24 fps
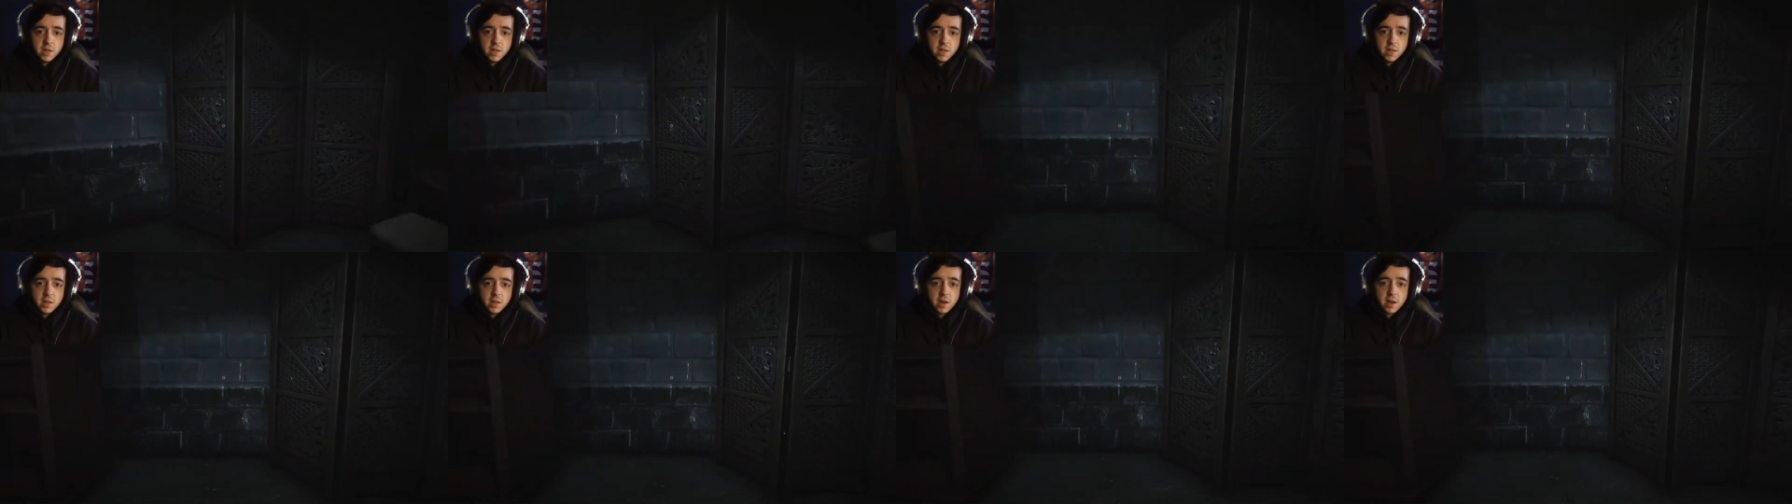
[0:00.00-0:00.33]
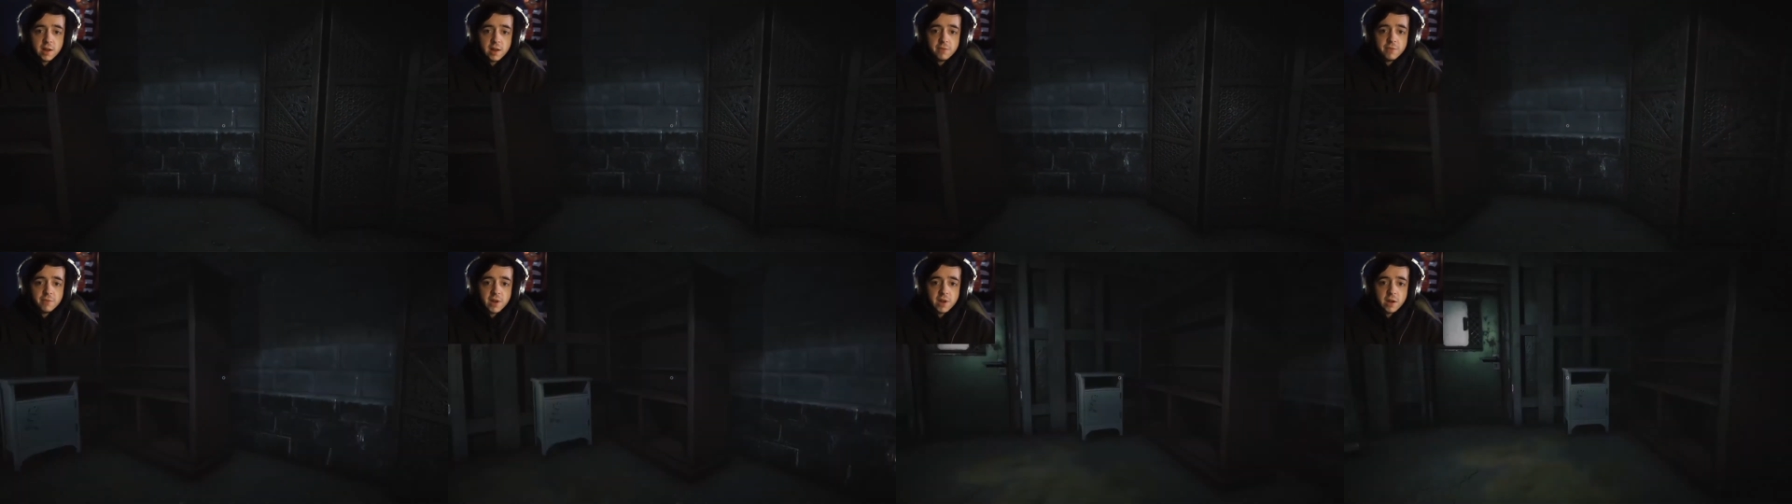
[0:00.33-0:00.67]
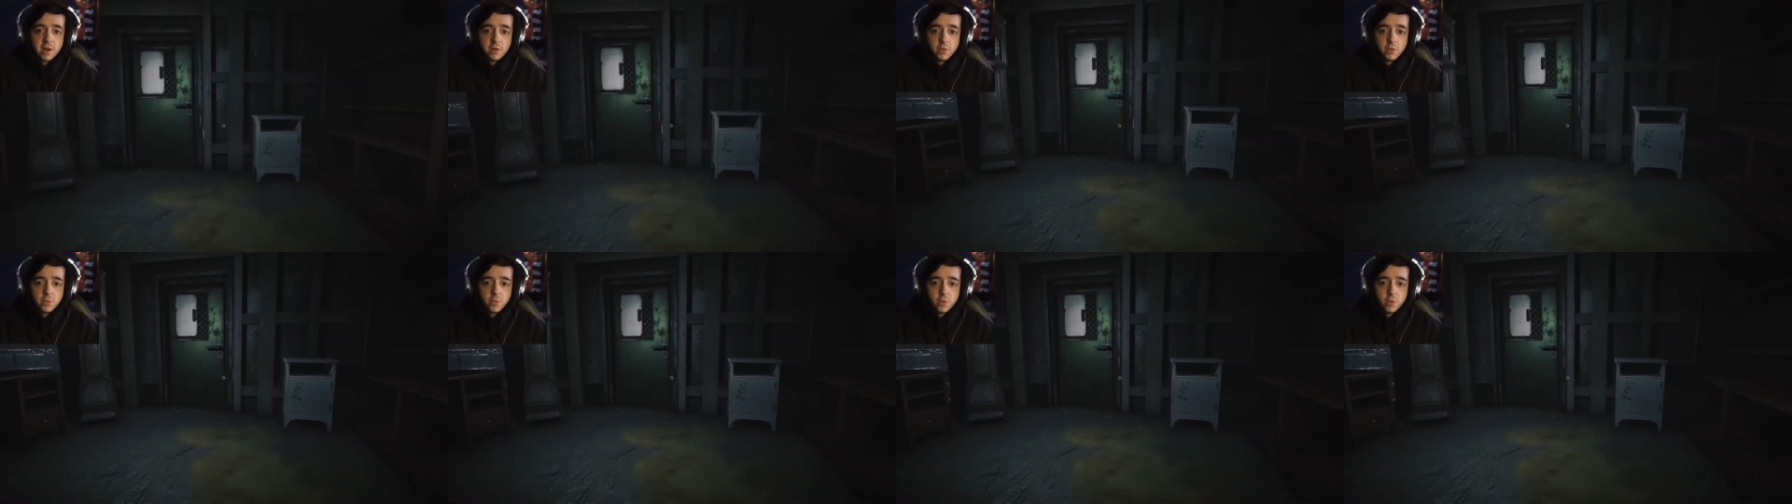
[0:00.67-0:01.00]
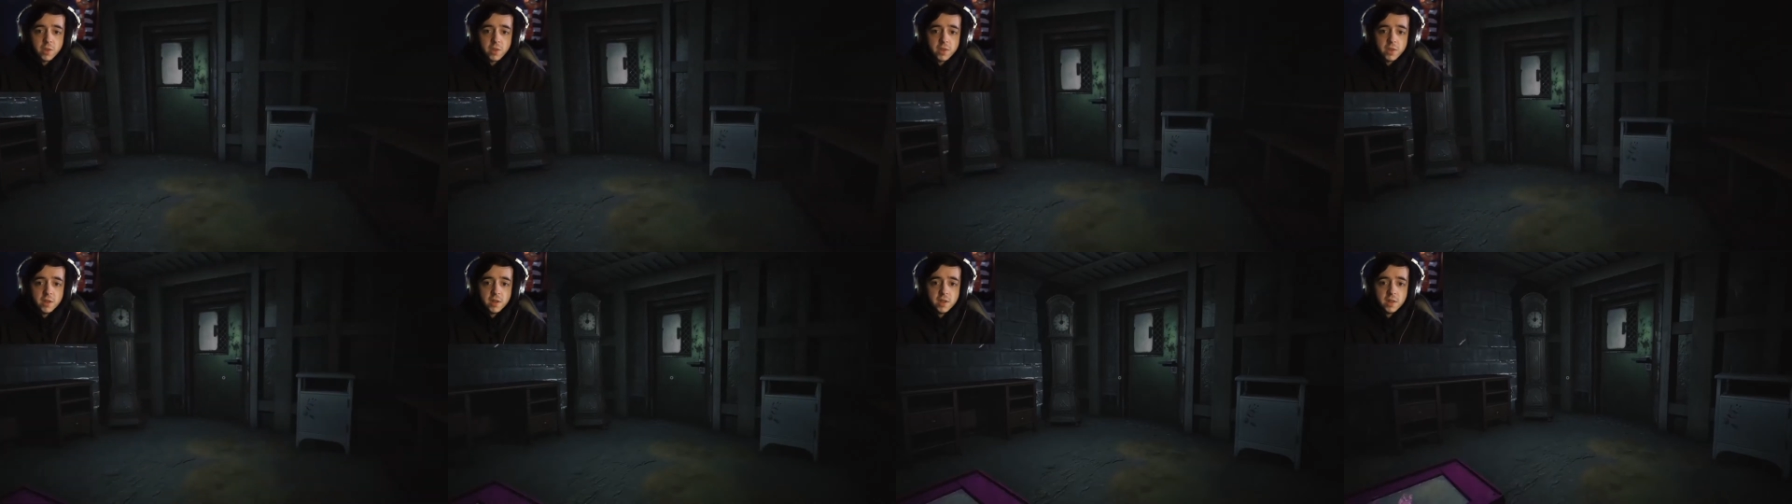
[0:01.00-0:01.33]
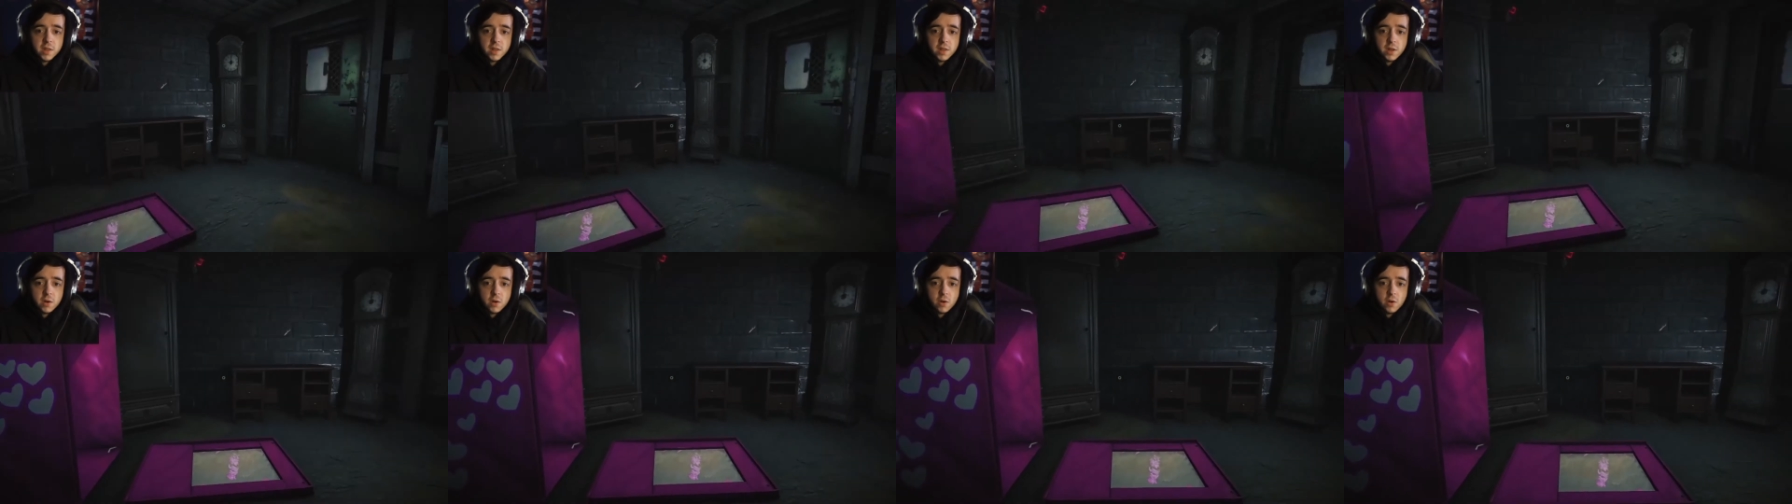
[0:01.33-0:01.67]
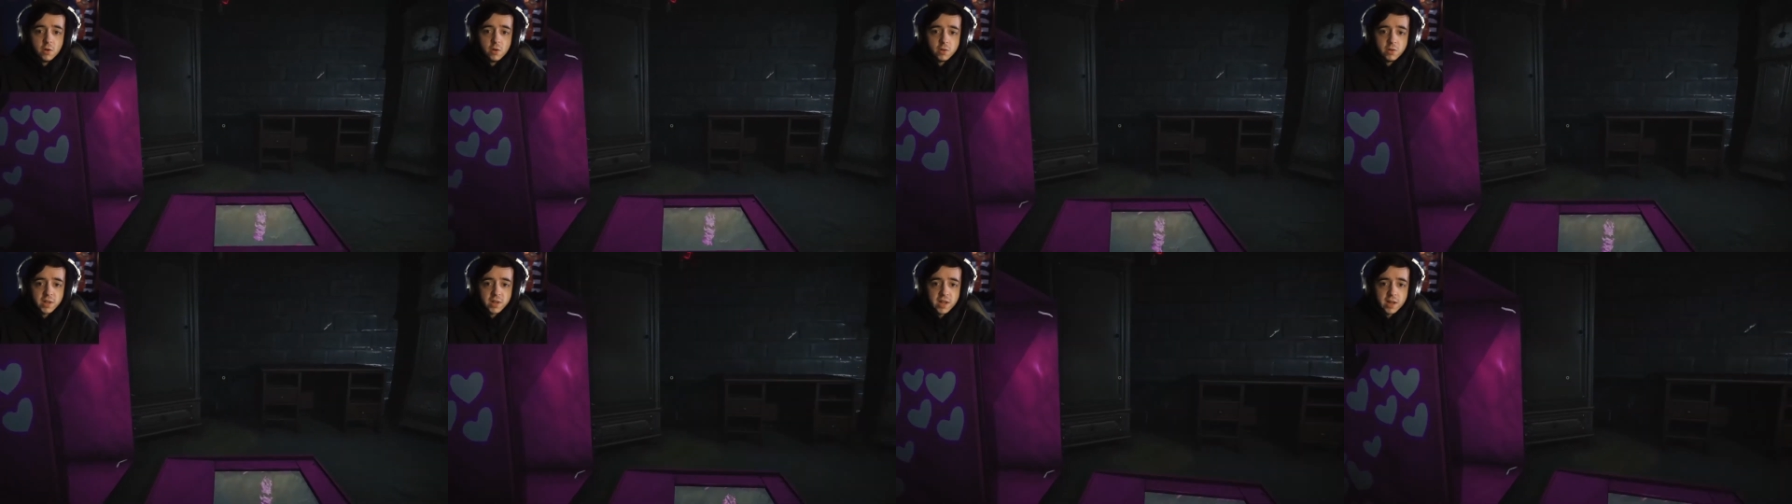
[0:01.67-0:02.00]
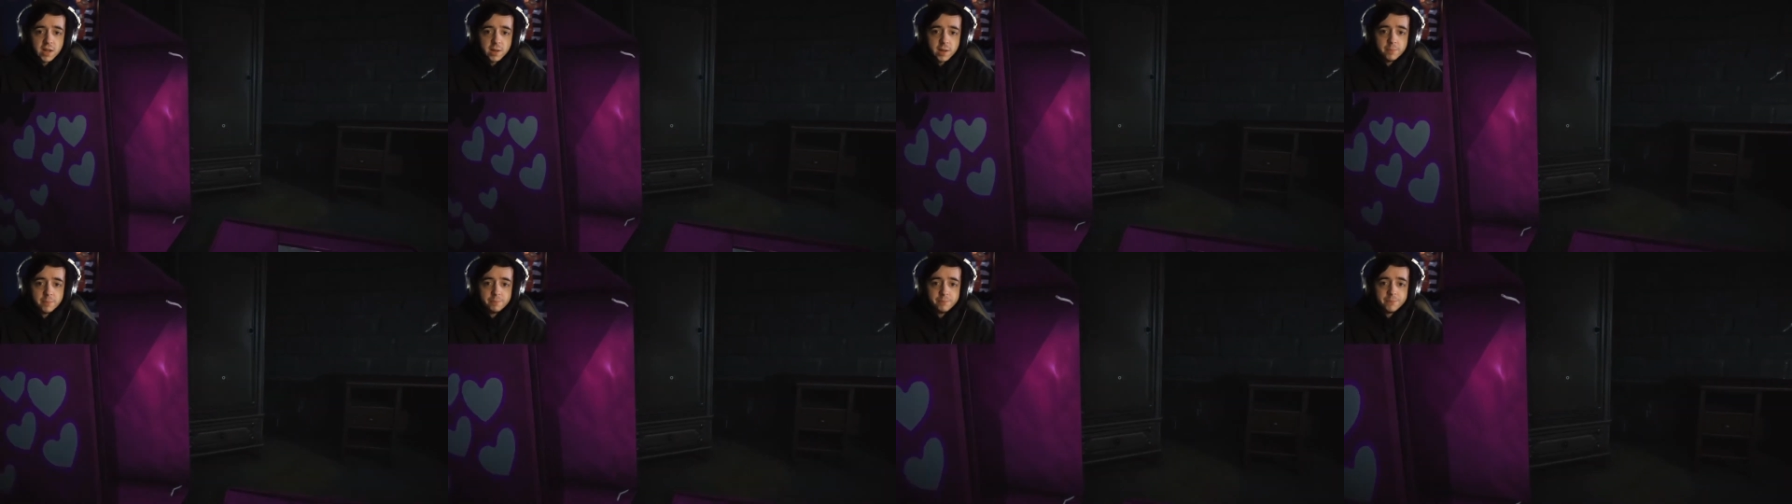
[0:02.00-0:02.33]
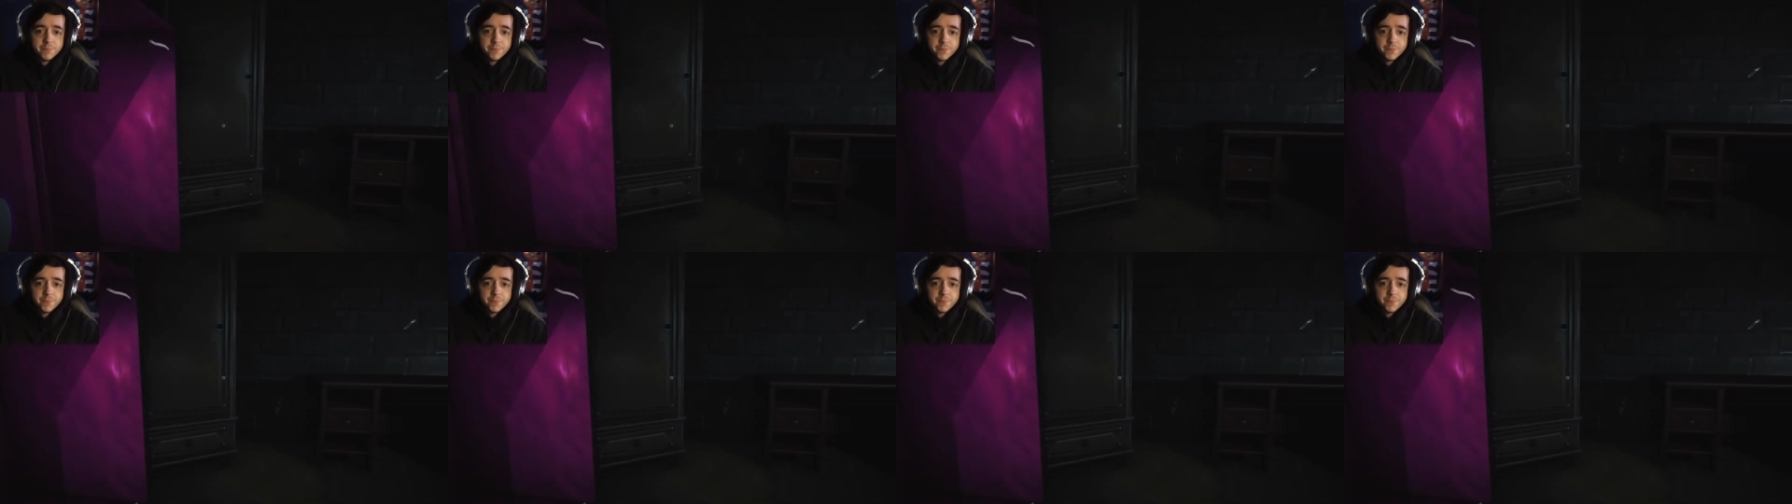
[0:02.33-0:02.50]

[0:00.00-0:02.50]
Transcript: that I found within the whole game